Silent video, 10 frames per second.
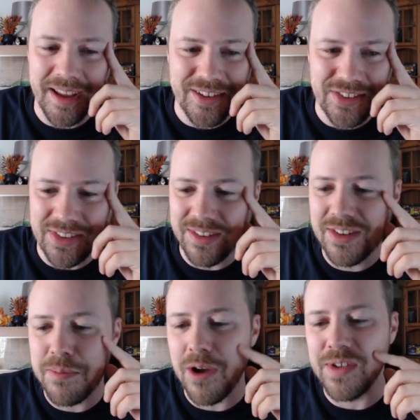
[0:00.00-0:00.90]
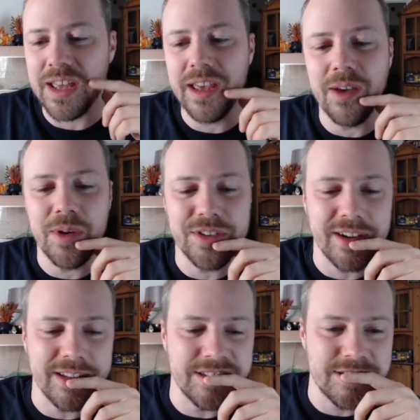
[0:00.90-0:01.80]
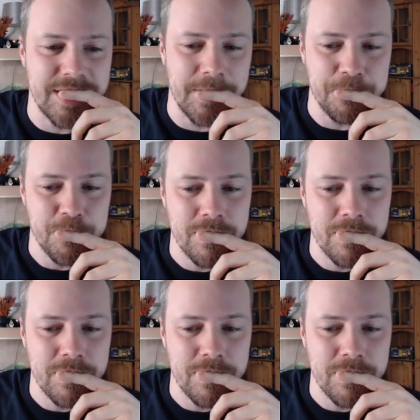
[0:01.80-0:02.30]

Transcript: because there's some over here which I can see.